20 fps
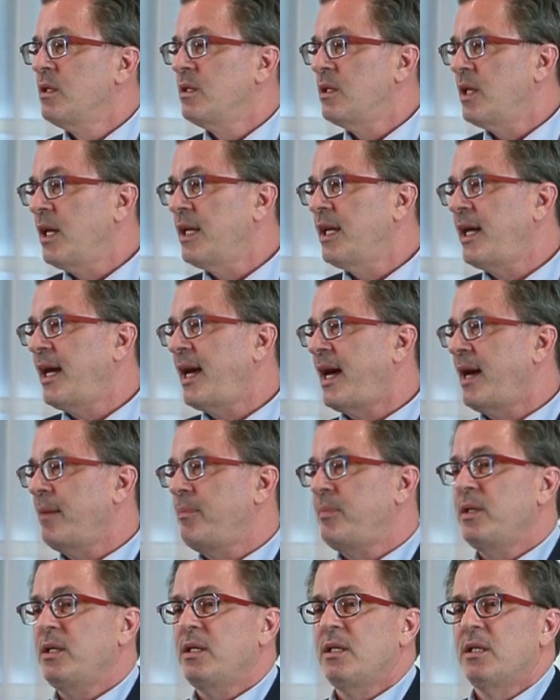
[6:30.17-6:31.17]
Not a
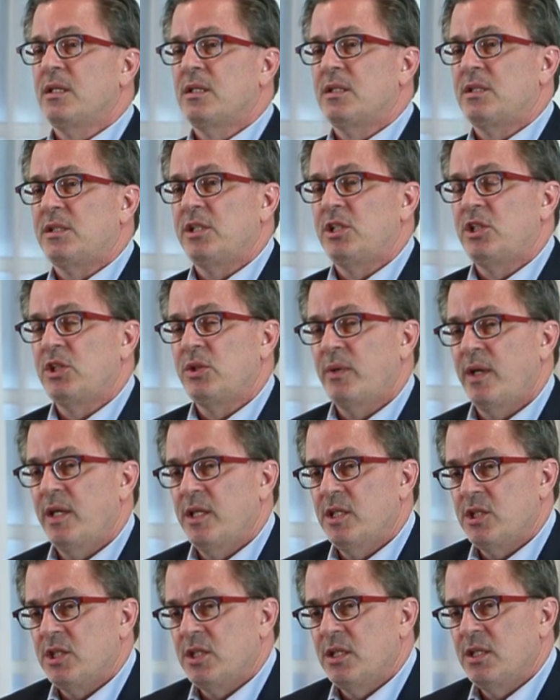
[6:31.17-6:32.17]
happy
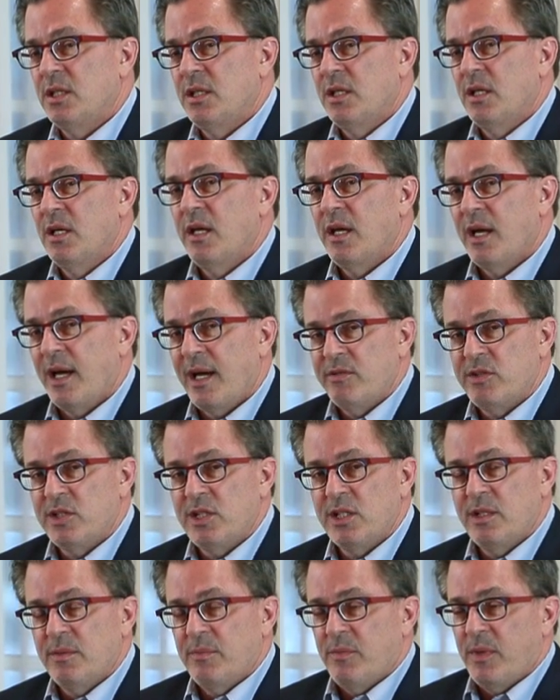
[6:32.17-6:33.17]
situation. I've
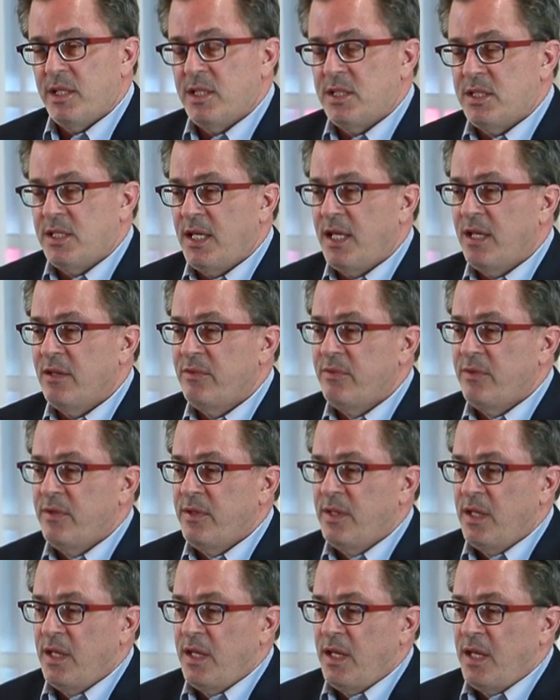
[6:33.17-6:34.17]
seen it myself.
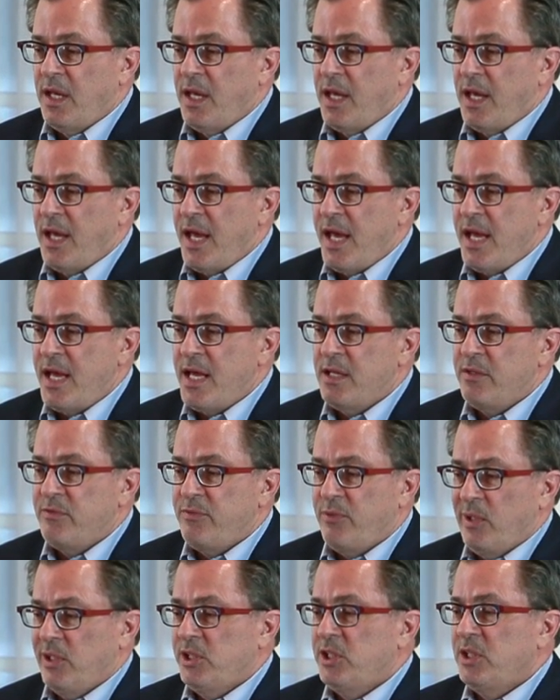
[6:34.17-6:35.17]
And
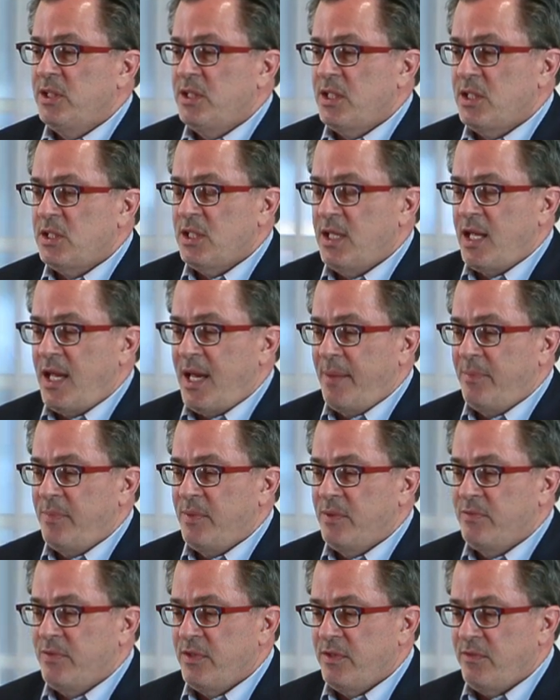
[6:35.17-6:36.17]
fortunately, it doesn't
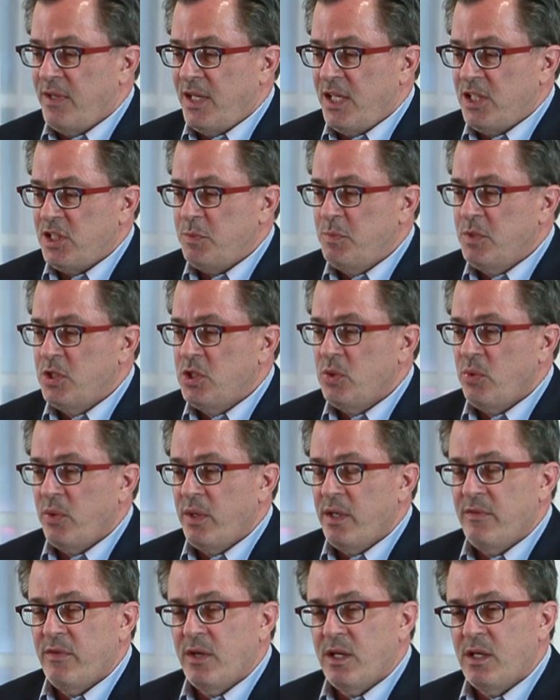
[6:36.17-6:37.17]
happen for the vast
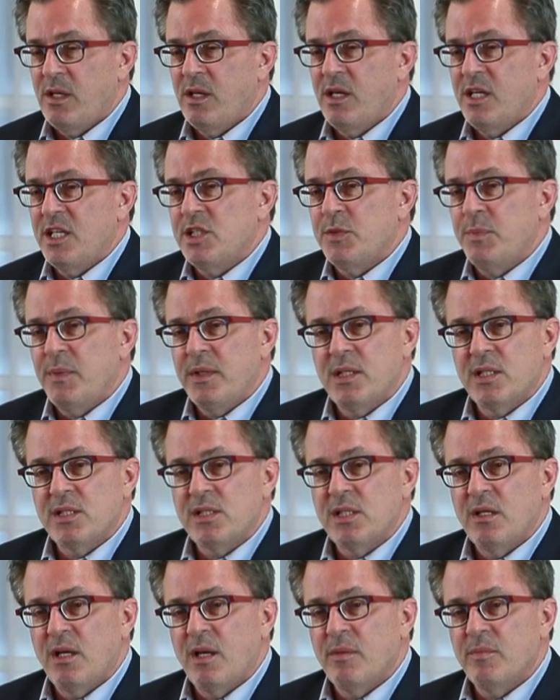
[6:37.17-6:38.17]
majority of our clients because
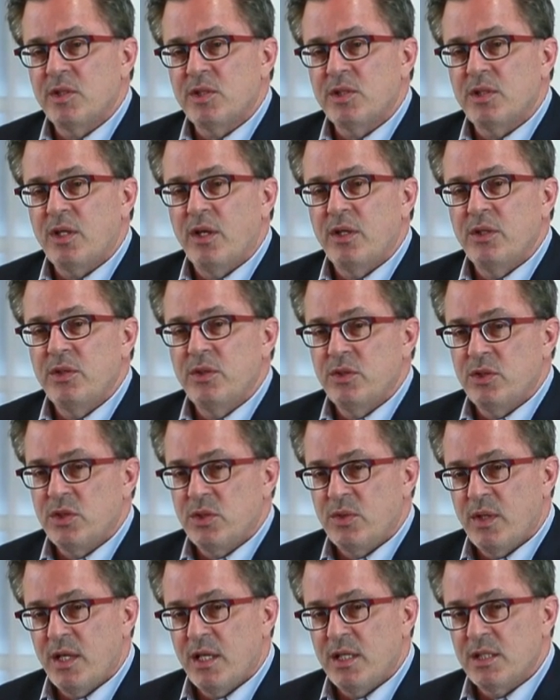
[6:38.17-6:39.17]
they almost all use
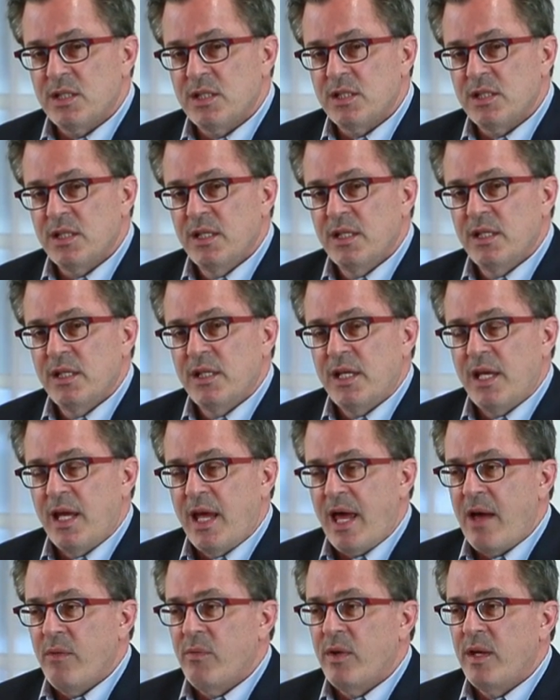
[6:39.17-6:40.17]
trusts.
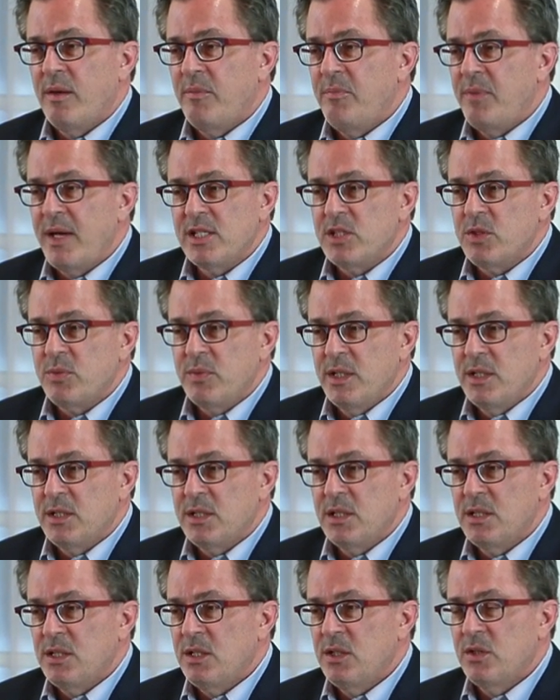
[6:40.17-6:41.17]
And one of the best
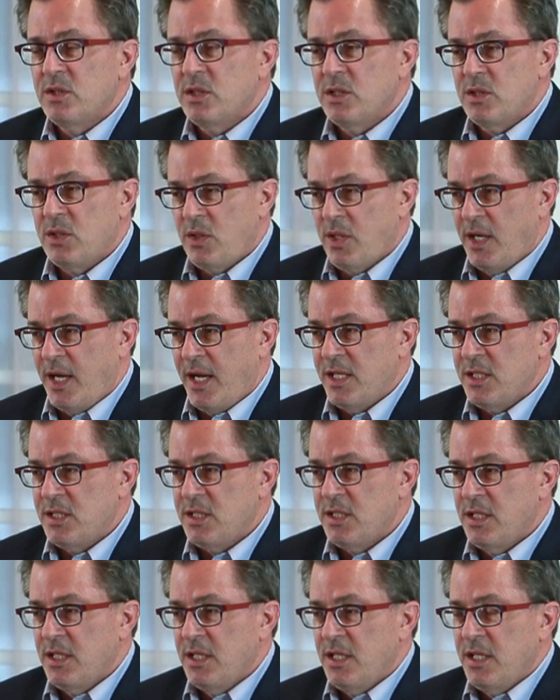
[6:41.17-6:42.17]
reasons to use a
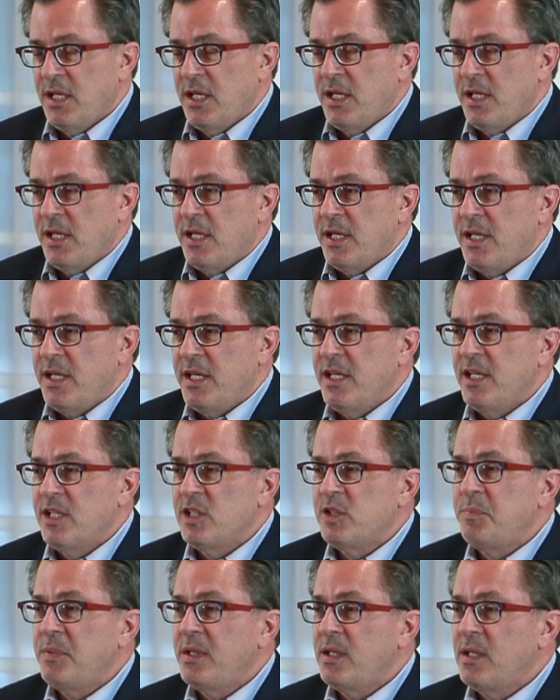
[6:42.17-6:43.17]
trust
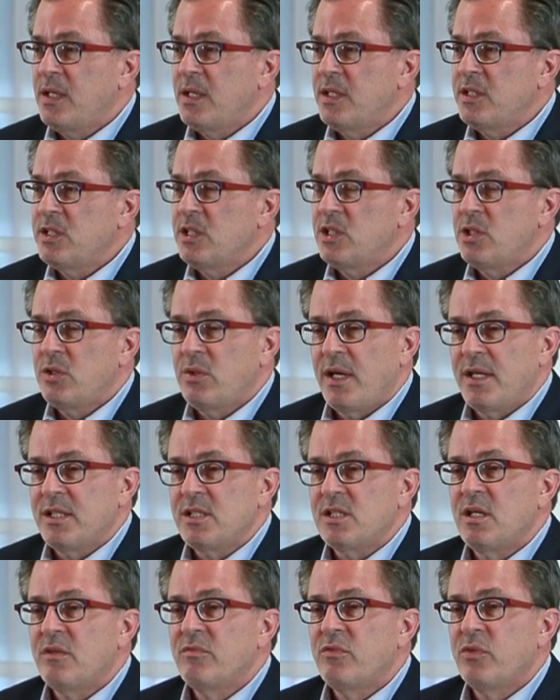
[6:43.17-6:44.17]
is because a
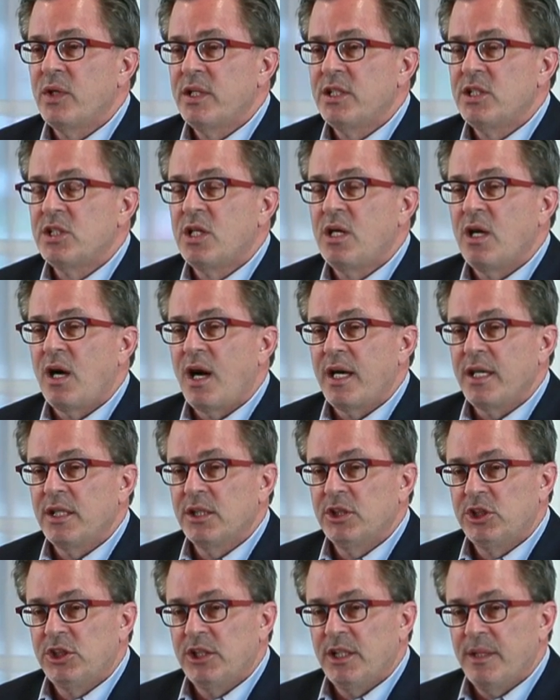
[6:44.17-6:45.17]
trust avoids
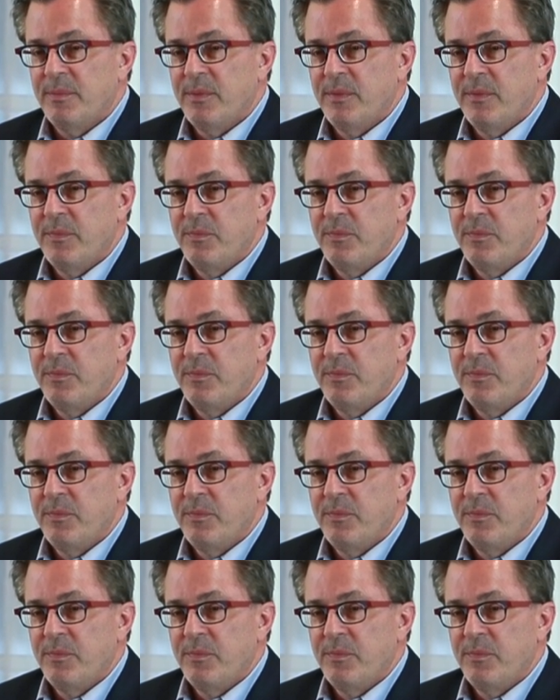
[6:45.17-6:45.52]
guardianship.